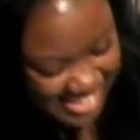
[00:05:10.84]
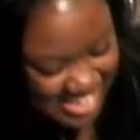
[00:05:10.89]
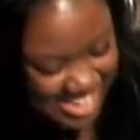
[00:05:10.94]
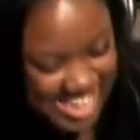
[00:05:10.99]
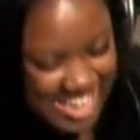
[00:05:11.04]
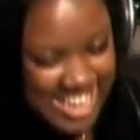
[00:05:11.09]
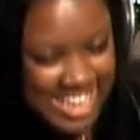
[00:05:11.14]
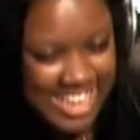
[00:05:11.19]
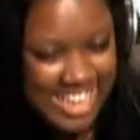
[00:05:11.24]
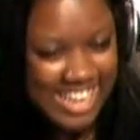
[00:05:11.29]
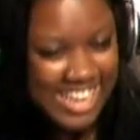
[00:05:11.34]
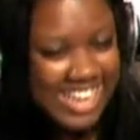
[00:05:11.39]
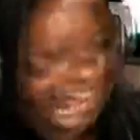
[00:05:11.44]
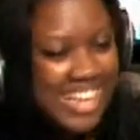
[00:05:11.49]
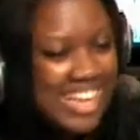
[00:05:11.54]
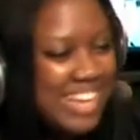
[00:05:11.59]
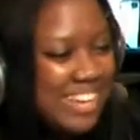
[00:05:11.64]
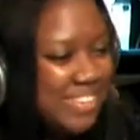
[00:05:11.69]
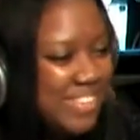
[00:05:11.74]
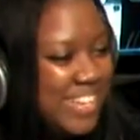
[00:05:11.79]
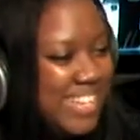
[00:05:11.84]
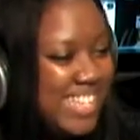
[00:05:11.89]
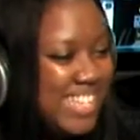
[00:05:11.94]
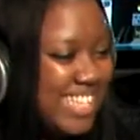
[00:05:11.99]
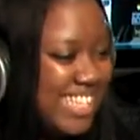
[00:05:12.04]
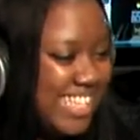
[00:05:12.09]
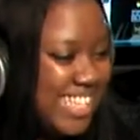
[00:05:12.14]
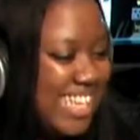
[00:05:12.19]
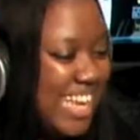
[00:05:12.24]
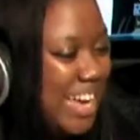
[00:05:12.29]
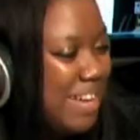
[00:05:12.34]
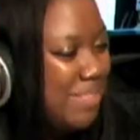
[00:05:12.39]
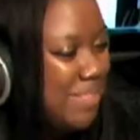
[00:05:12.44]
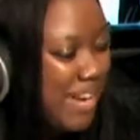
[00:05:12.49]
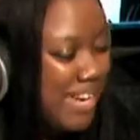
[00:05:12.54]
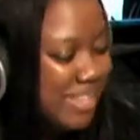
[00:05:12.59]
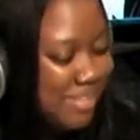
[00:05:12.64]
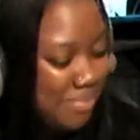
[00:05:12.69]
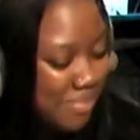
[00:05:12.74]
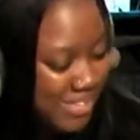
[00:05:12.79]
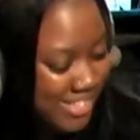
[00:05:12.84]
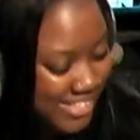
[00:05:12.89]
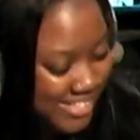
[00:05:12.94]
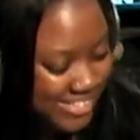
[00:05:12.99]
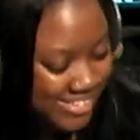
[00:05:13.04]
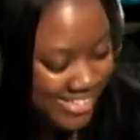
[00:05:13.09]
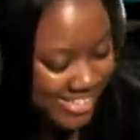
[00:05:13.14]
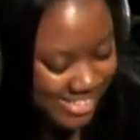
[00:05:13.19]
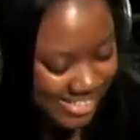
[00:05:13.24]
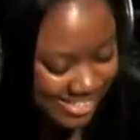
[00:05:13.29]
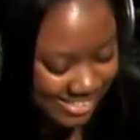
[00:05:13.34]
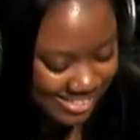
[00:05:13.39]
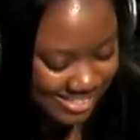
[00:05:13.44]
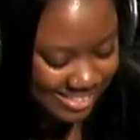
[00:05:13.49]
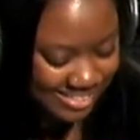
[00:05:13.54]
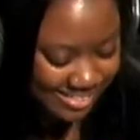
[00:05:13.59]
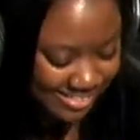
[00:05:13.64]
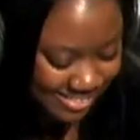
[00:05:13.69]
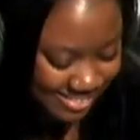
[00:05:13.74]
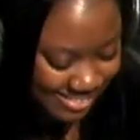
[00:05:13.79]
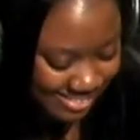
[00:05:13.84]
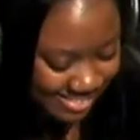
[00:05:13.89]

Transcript: so we just like mine is more serious though.